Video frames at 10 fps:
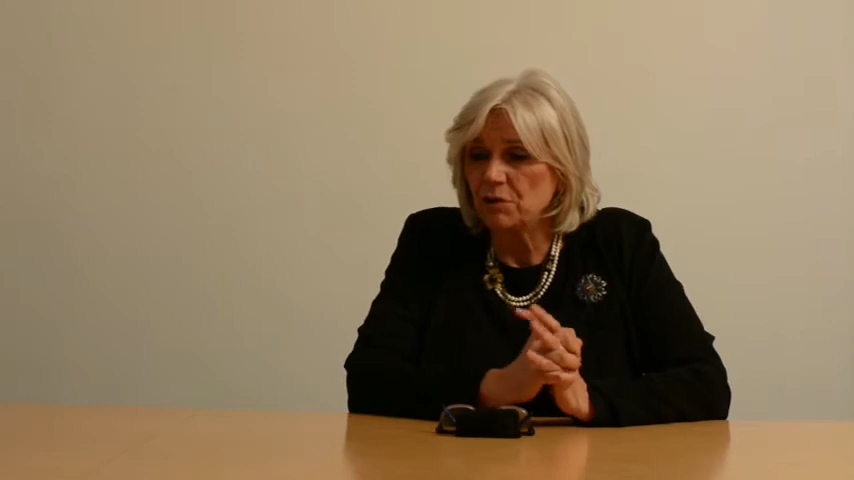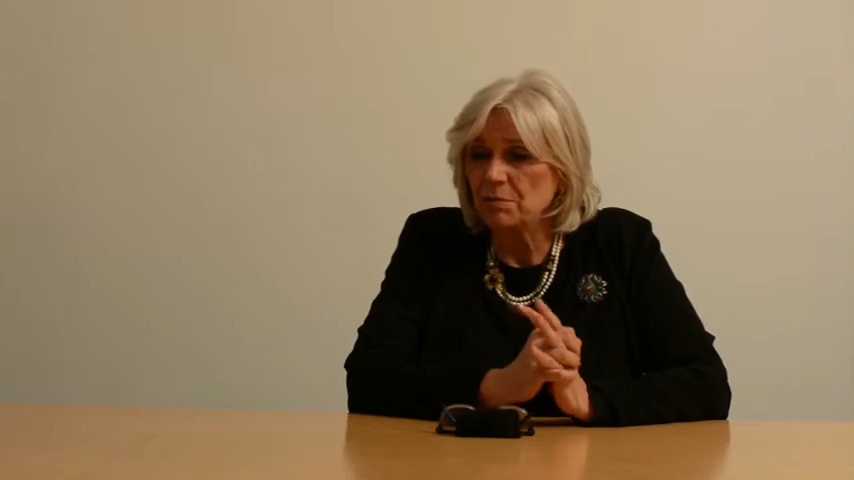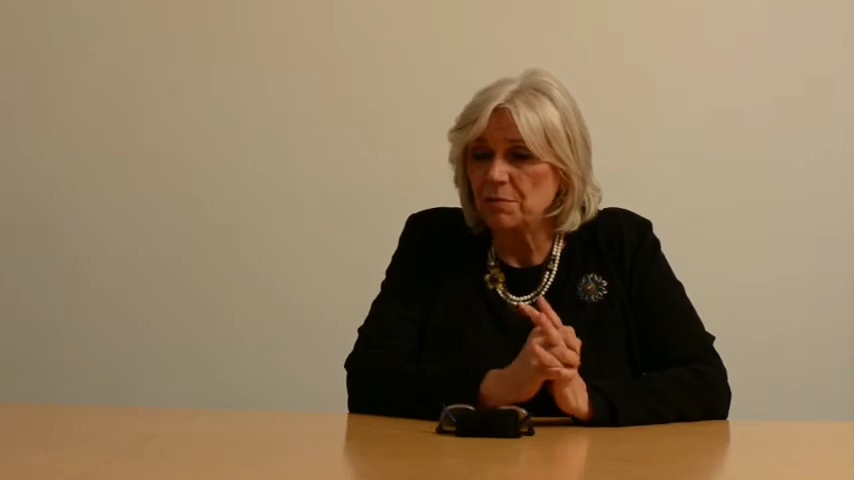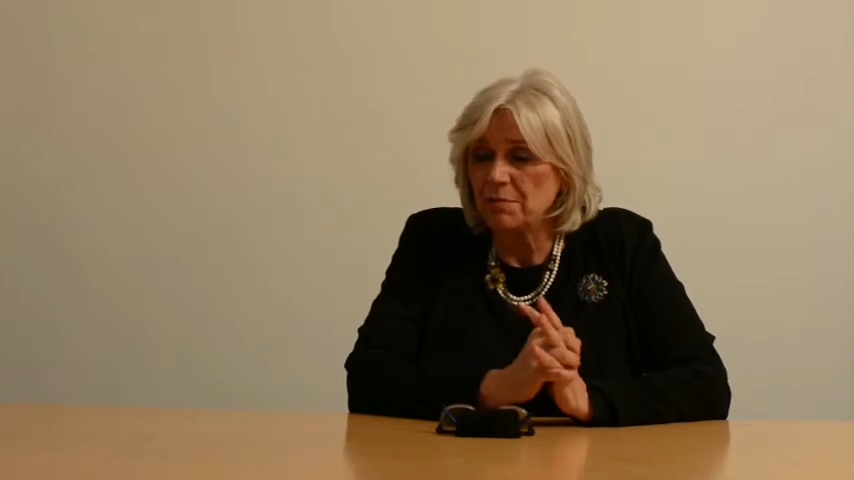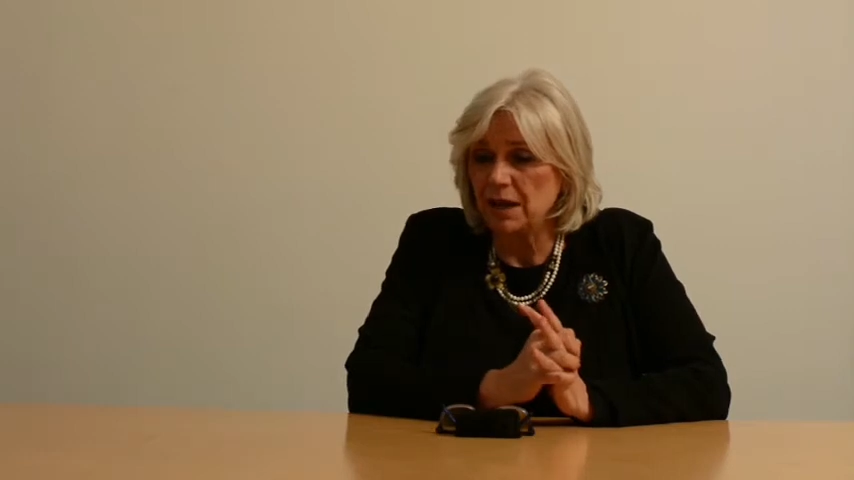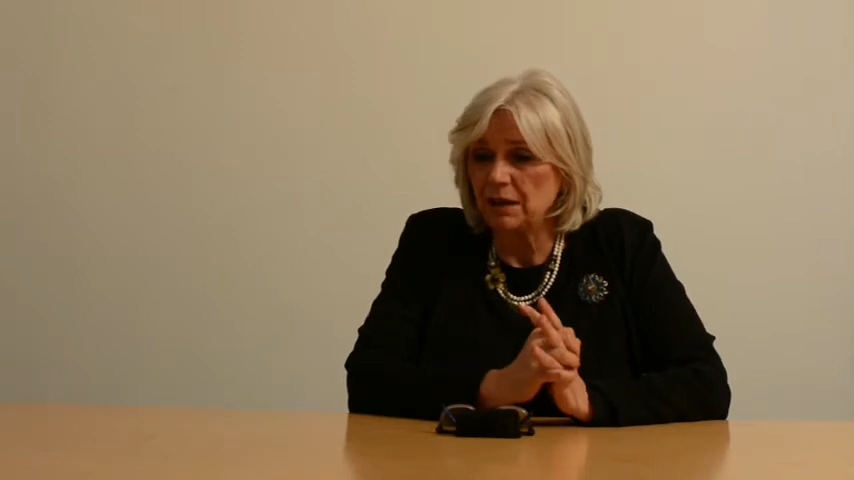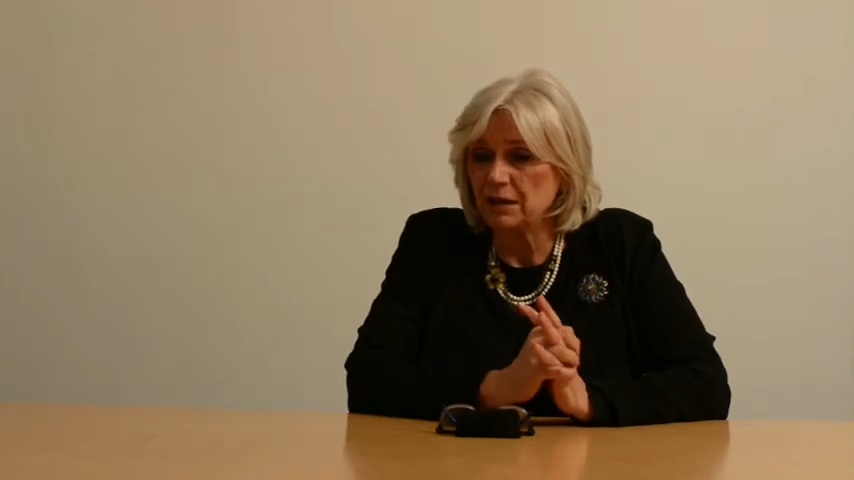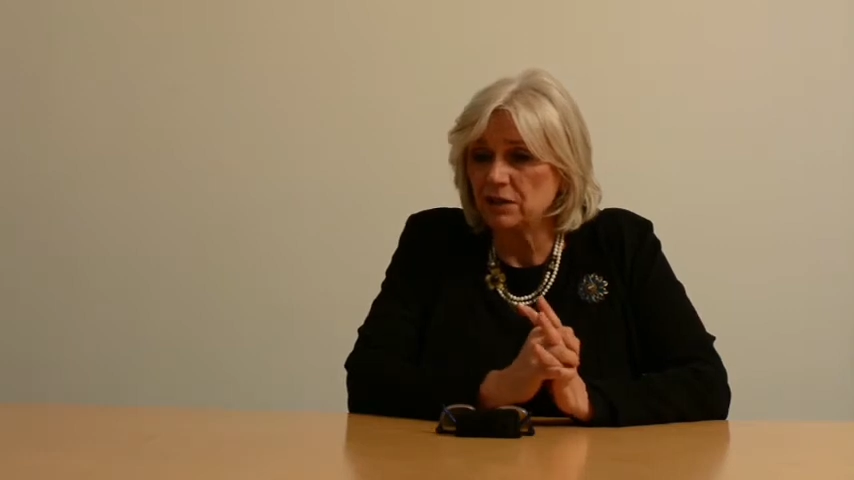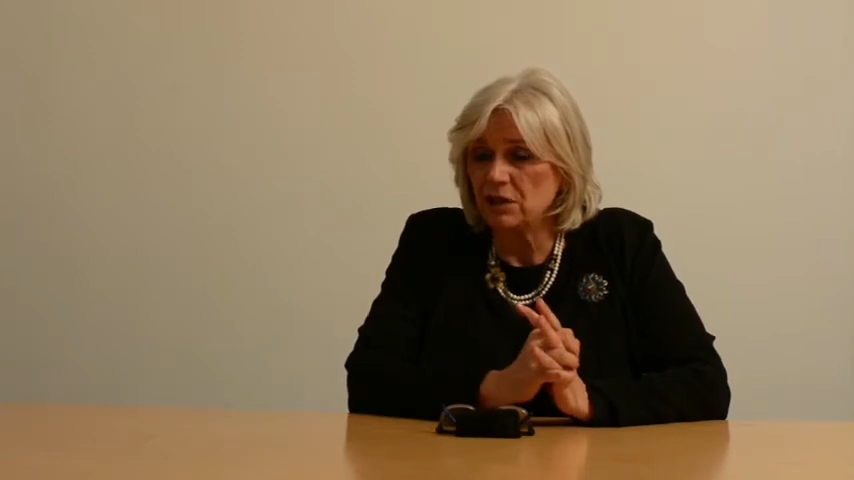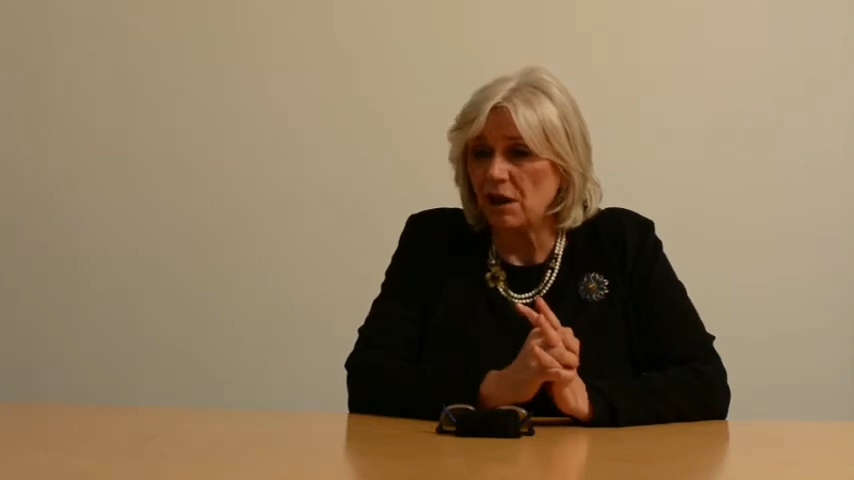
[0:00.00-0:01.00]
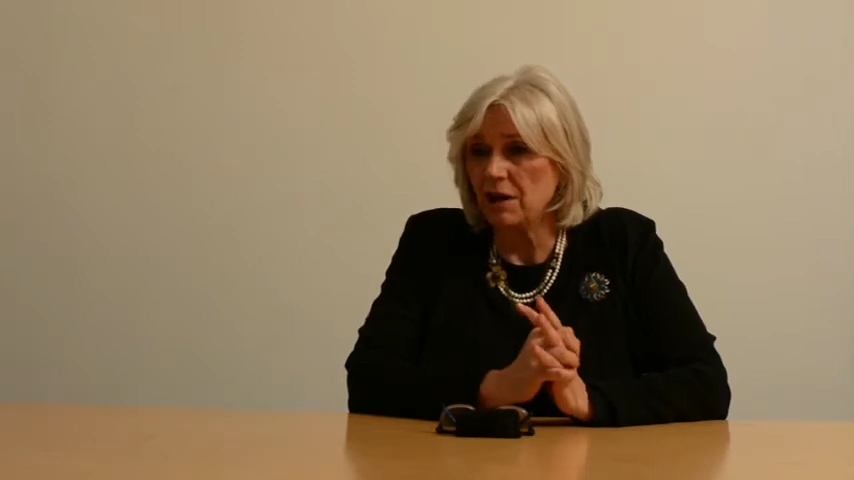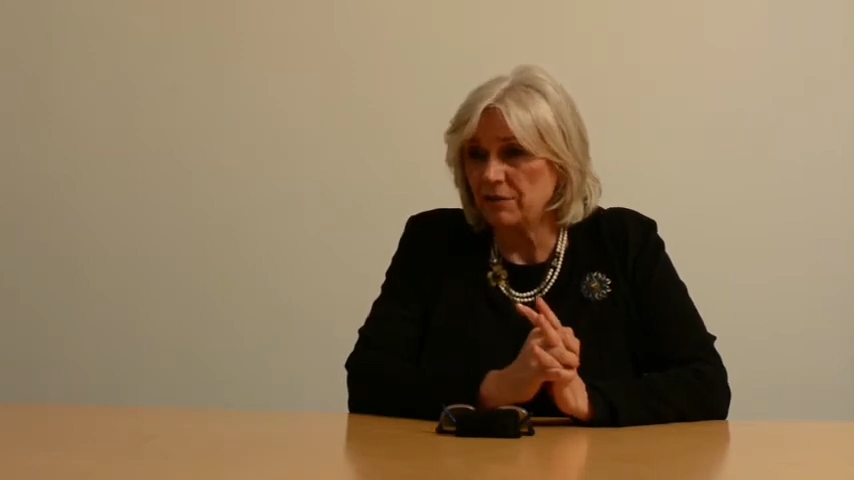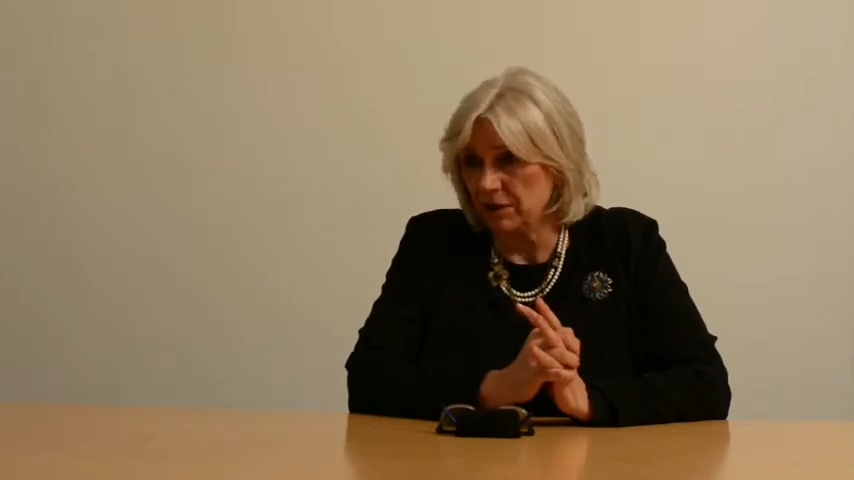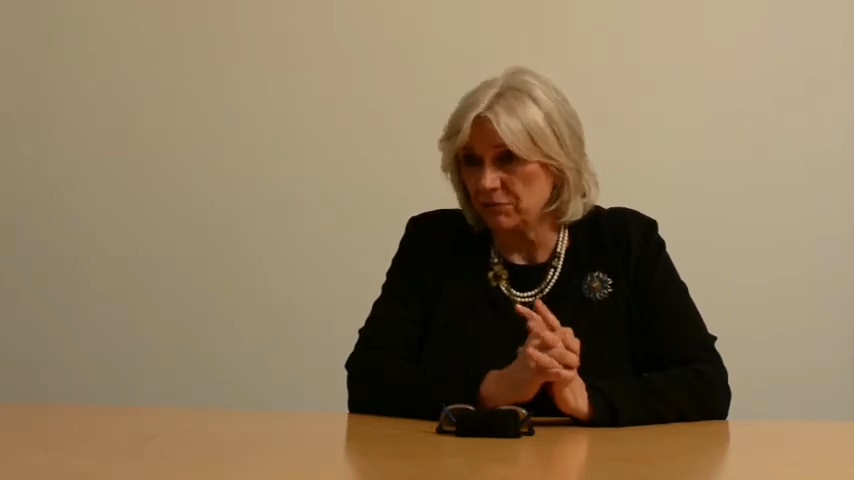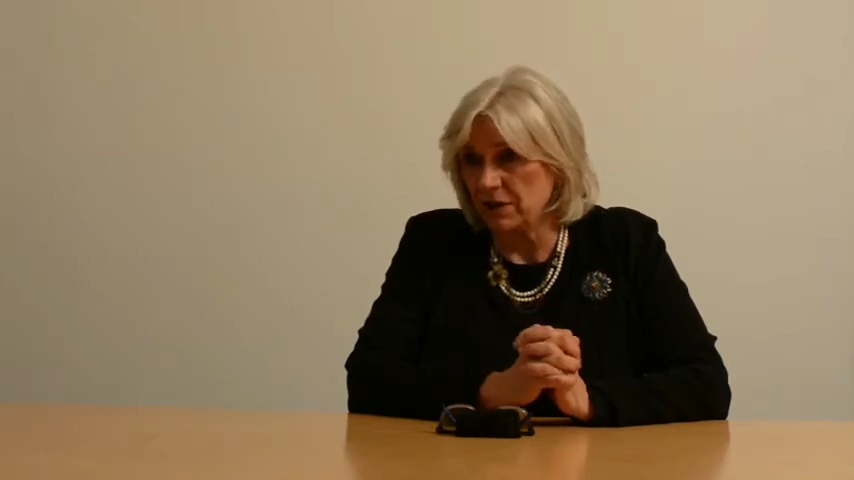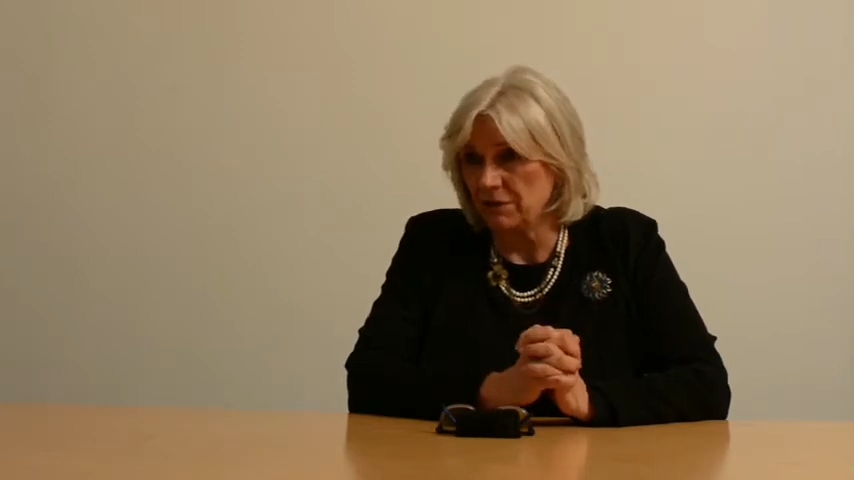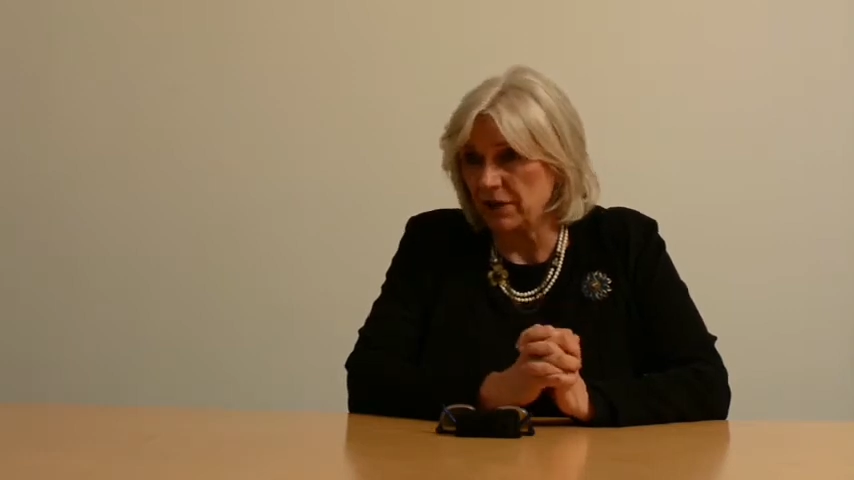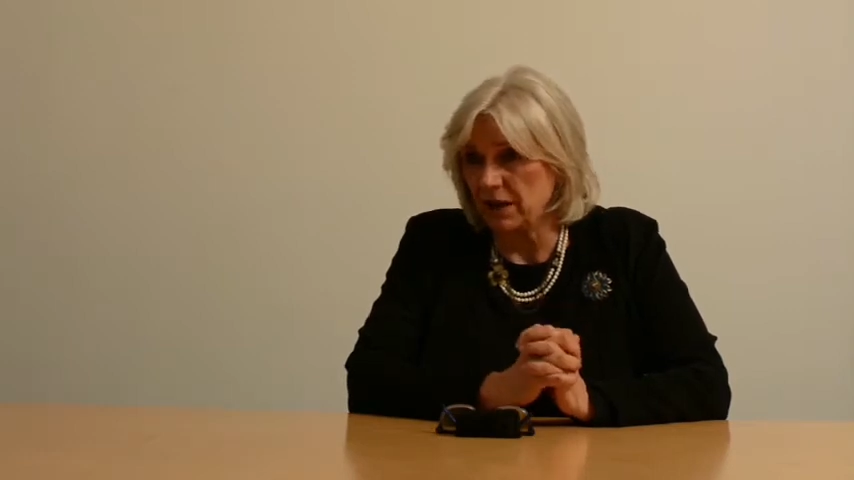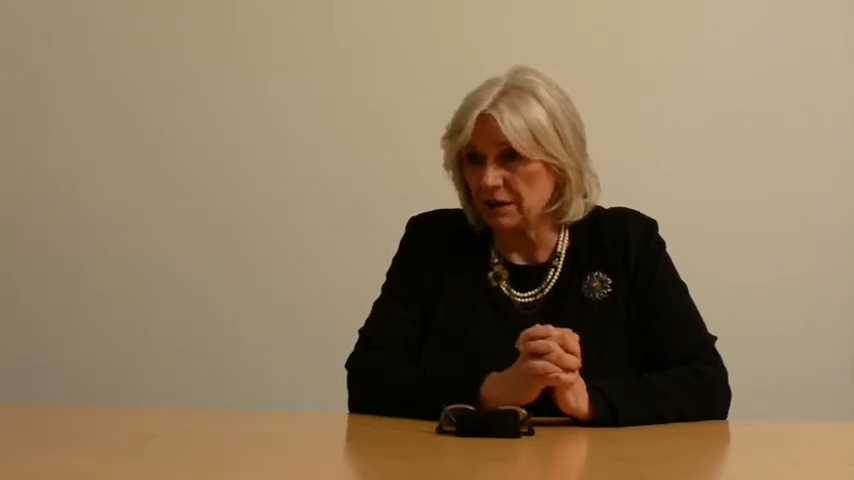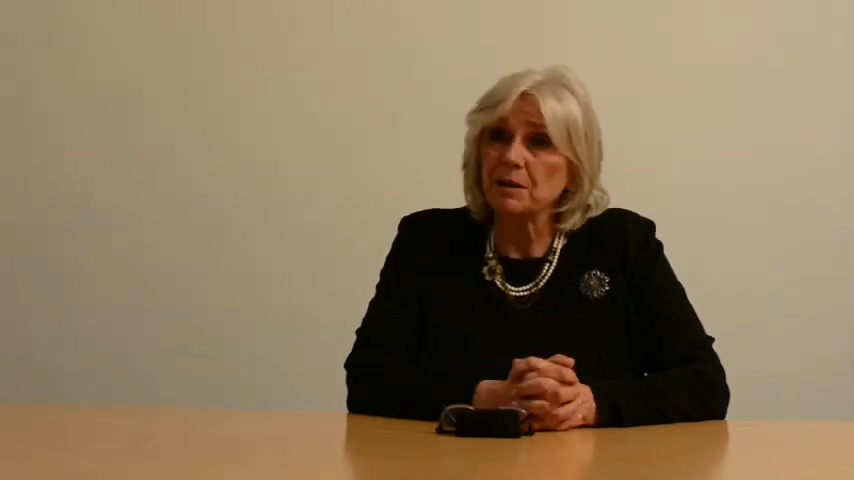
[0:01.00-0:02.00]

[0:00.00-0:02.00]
the mammalian diving reflex.